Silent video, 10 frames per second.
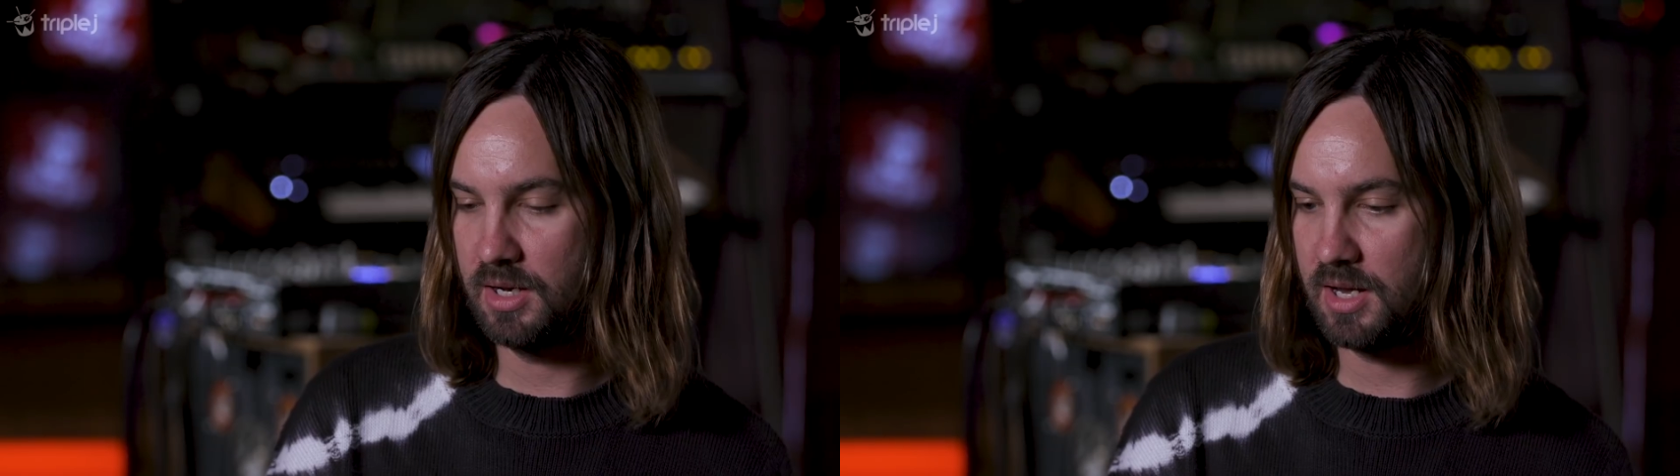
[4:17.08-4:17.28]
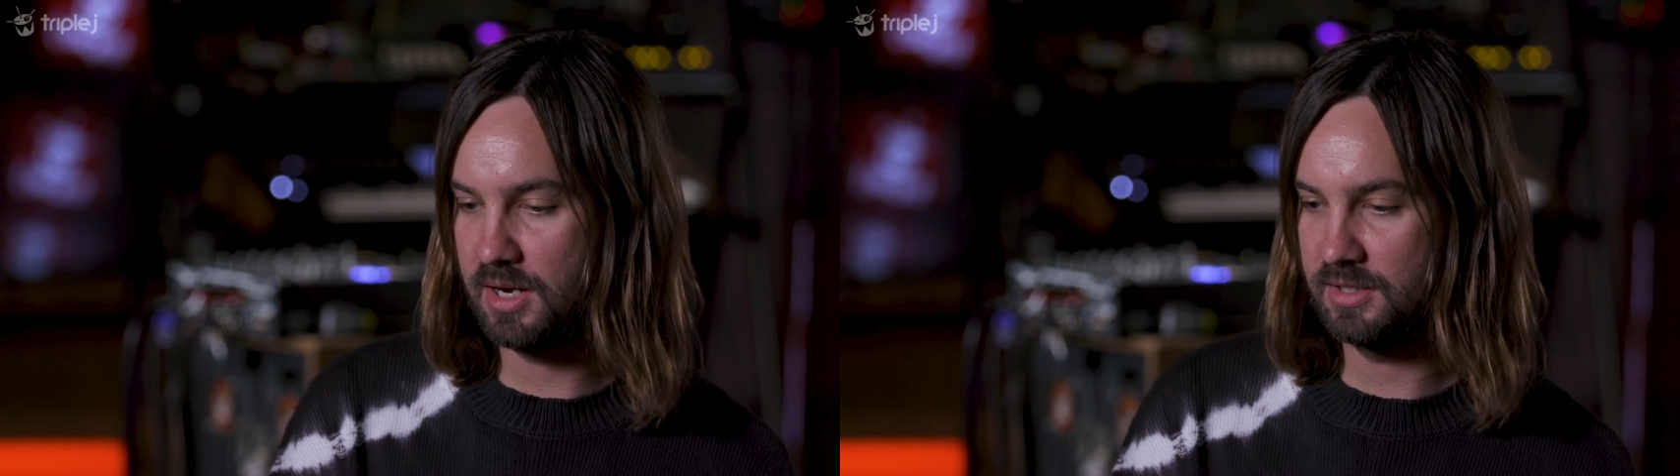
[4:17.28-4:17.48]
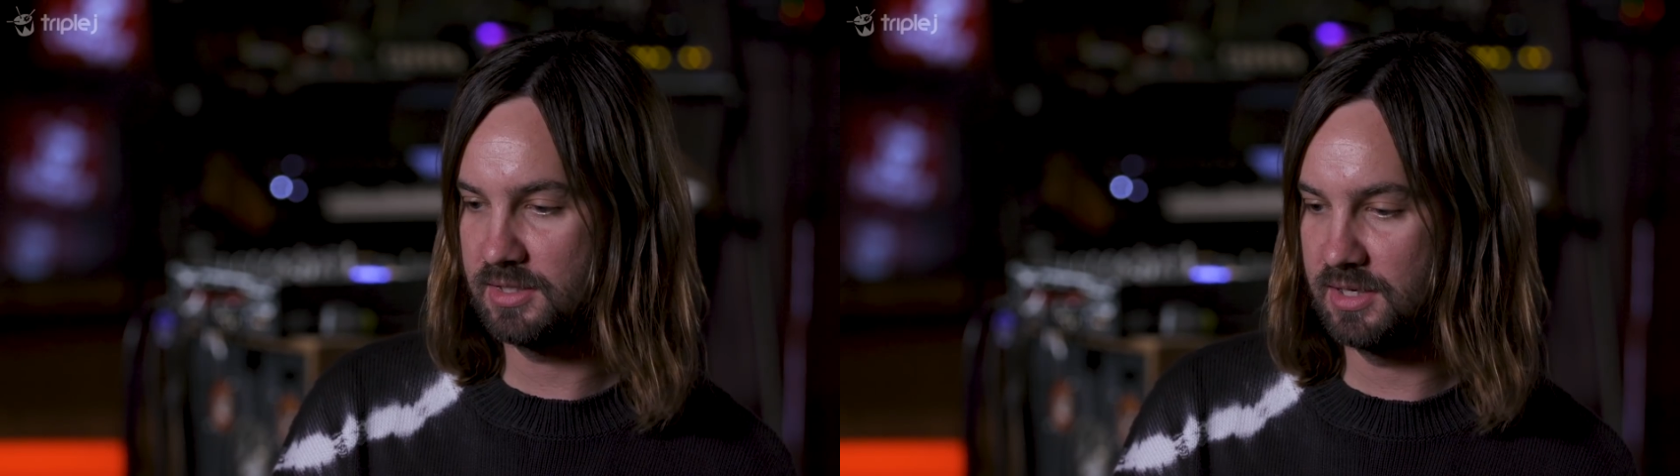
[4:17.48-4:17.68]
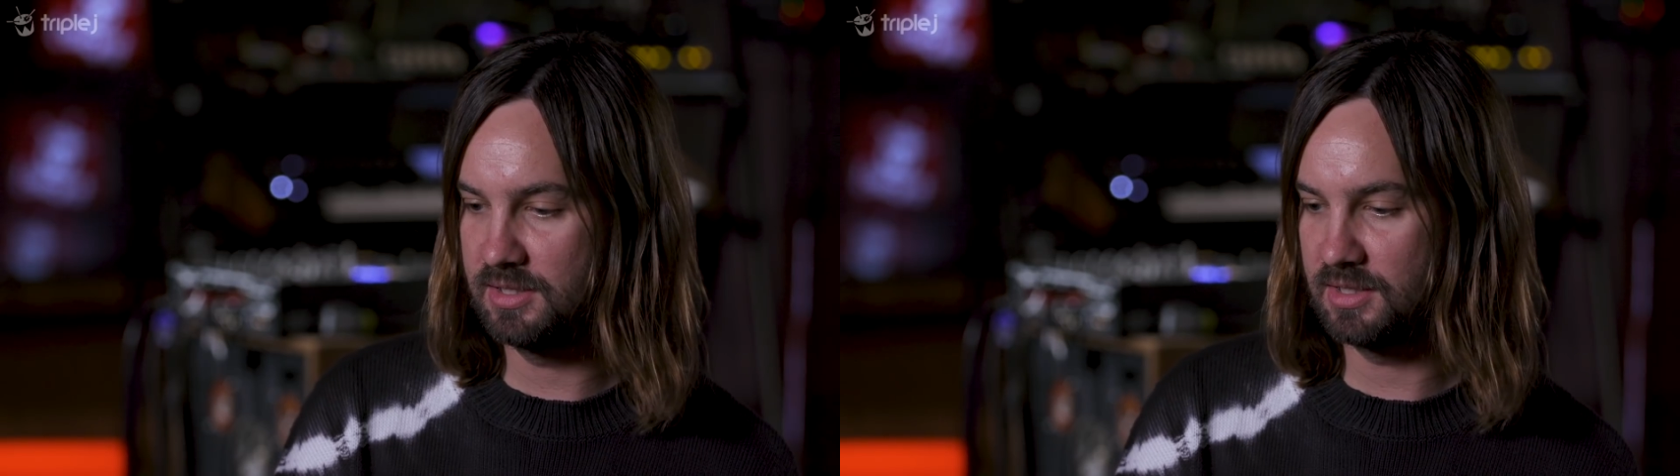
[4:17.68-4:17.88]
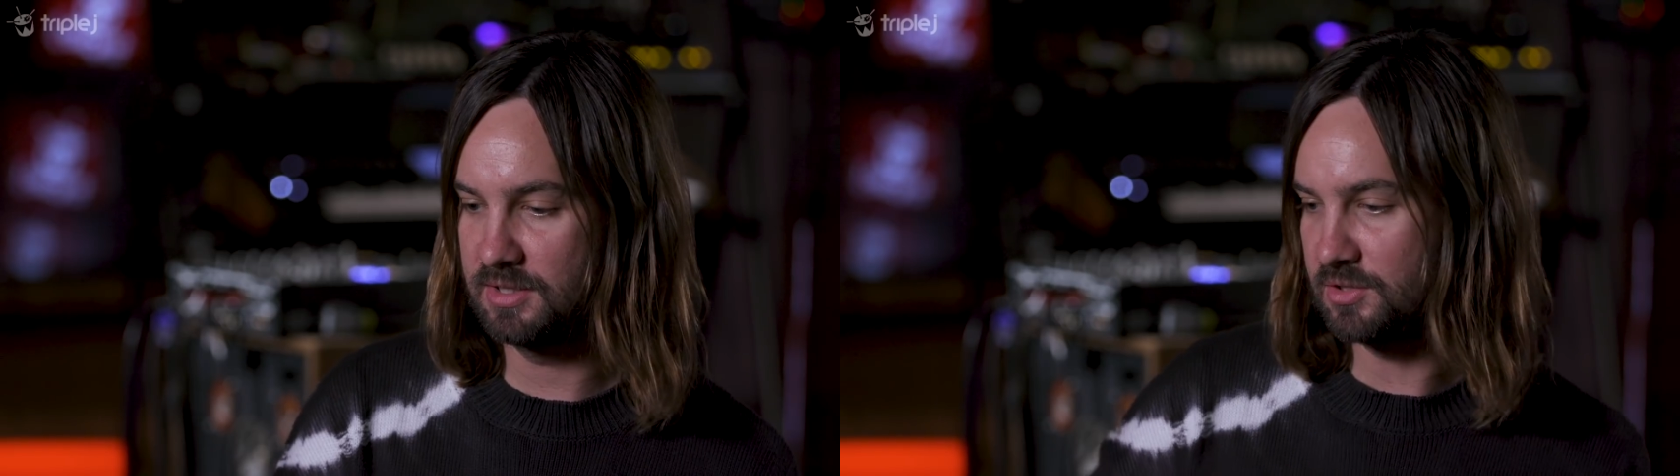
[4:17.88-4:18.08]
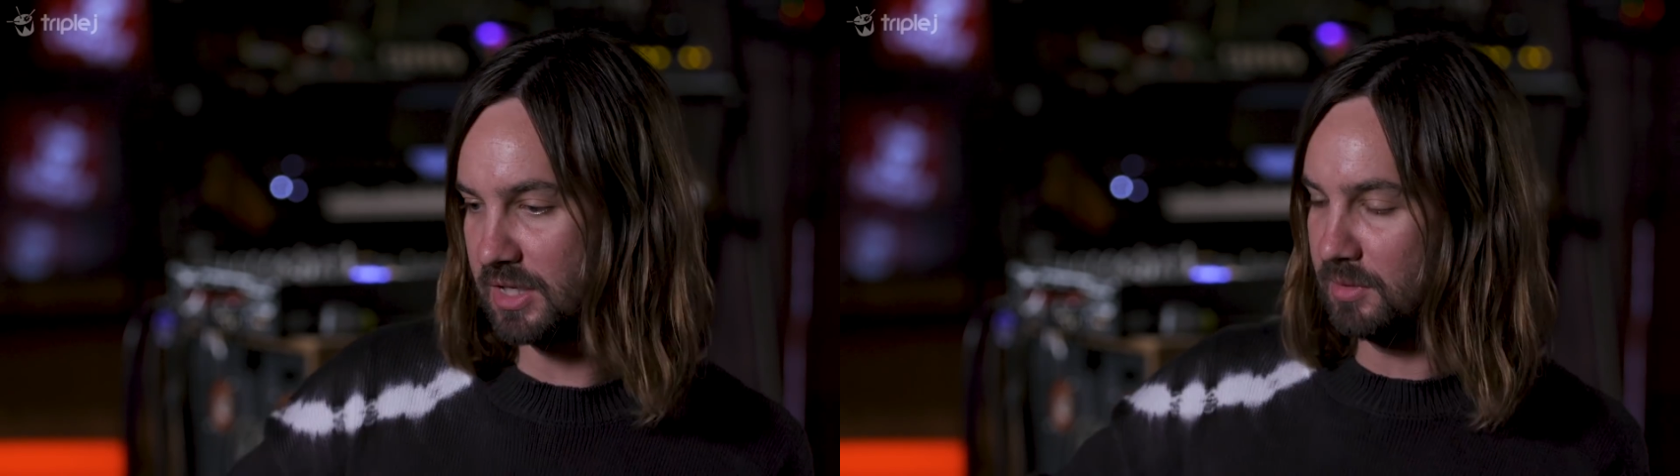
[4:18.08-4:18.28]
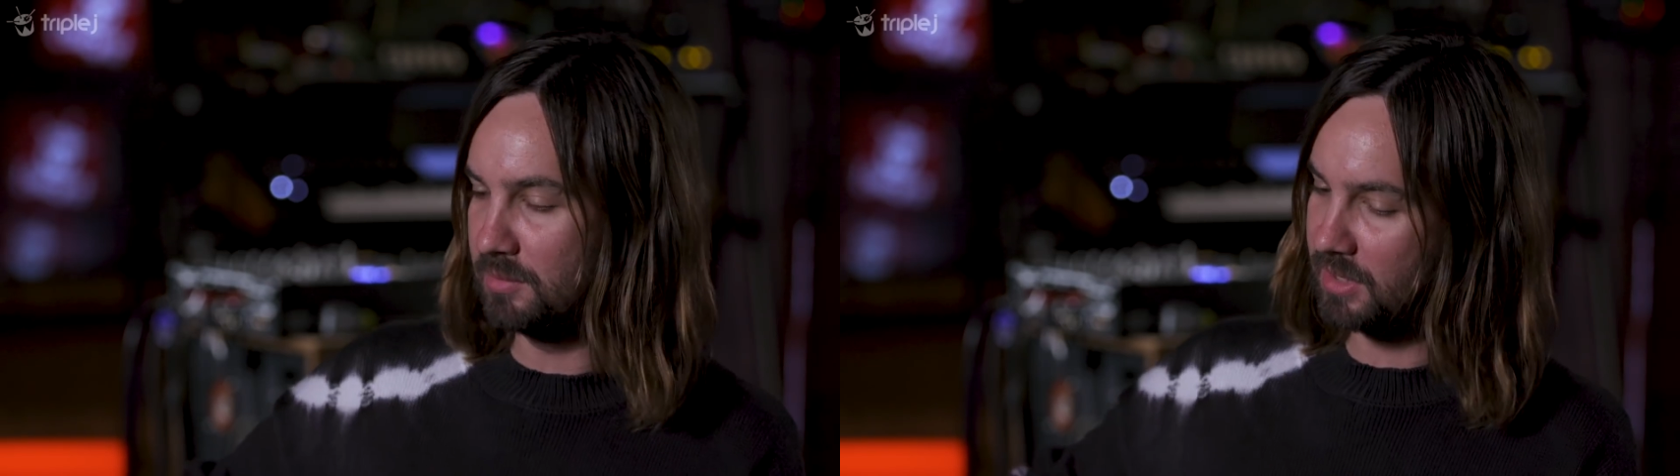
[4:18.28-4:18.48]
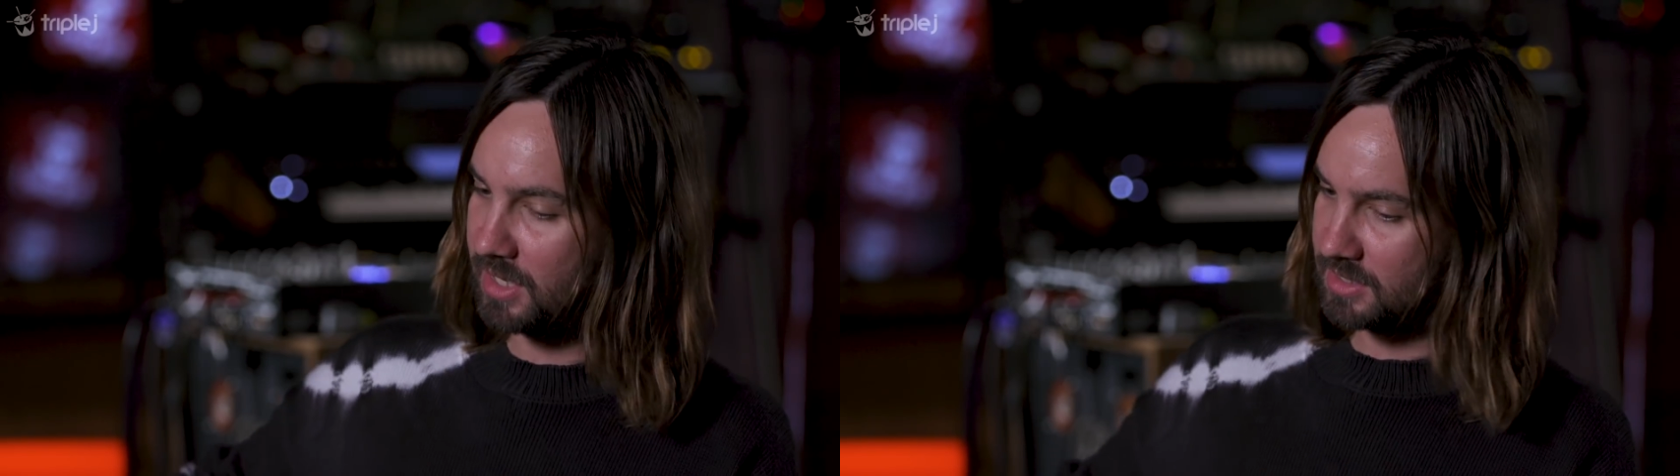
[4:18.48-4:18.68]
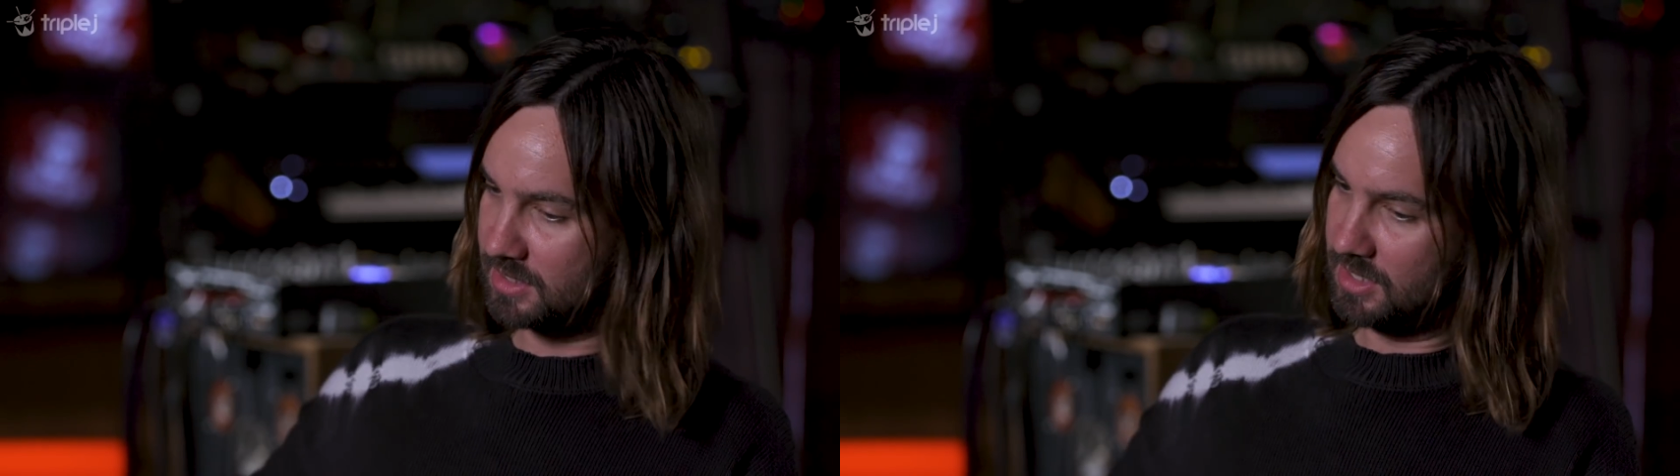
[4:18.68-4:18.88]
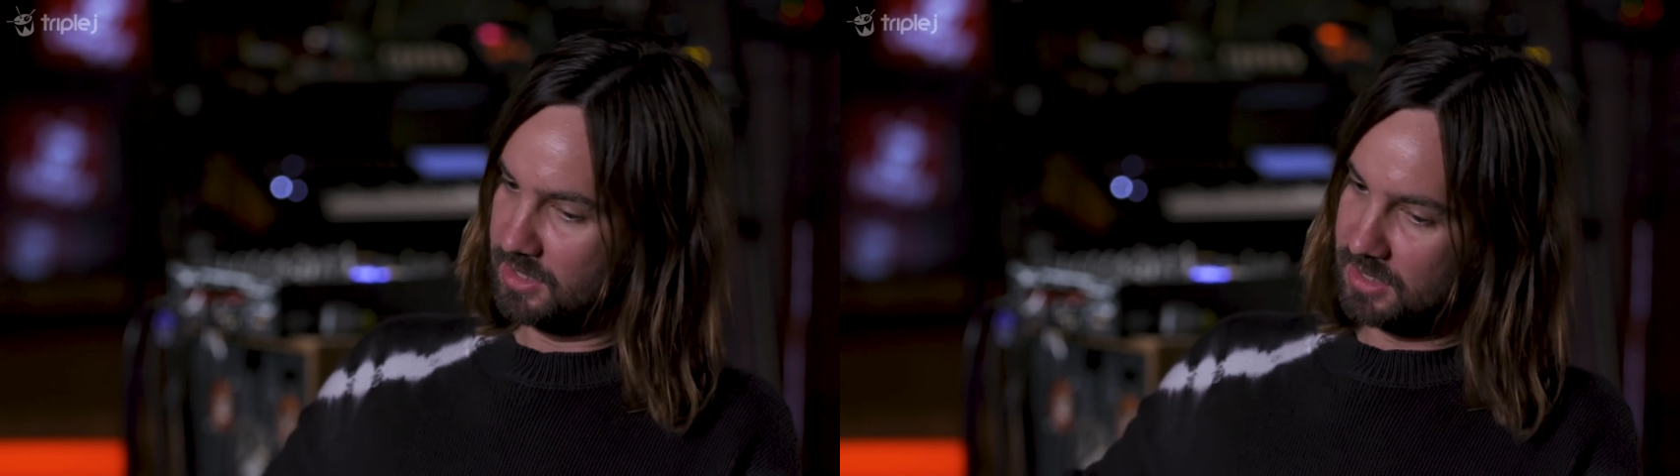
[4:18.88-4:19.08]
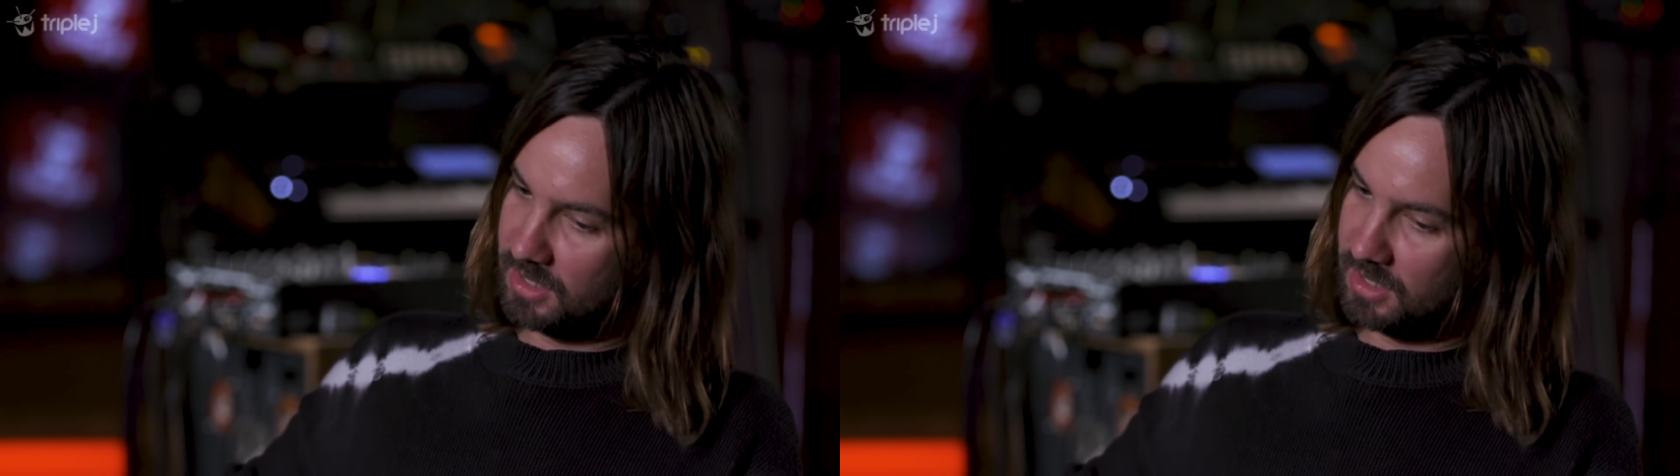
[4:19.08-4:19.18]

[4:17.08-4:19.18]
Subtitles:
an artist that is extremely blessed in